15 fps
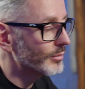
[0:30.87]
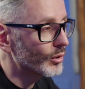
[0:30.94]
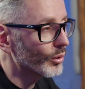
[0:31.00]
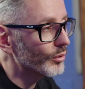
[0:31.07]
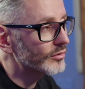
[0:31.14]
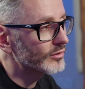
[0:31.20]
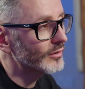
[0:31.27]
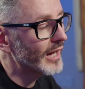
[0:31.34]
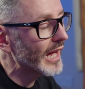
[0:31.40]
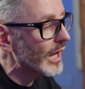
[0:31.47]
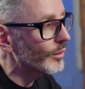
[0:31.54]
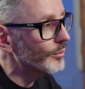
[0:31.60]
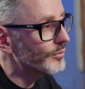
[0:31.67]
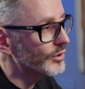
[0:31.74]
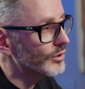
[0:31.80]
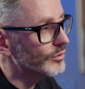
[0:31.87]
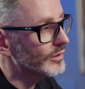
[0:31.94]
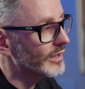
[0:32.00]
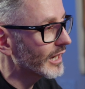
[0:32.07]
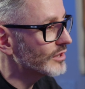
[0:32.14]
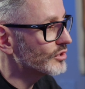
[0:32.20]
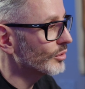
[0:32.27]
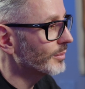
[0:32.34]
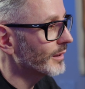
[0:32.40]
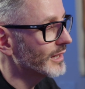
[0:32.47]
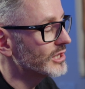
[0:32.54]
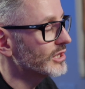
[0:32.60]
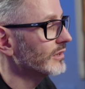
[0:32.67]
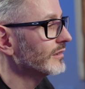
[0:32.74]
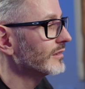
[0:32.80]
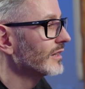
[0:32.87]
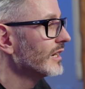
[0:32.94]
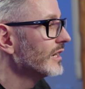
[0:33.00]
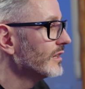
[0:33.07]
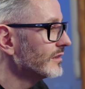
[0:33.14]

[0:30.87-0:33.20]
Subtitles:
but also help you guide your patients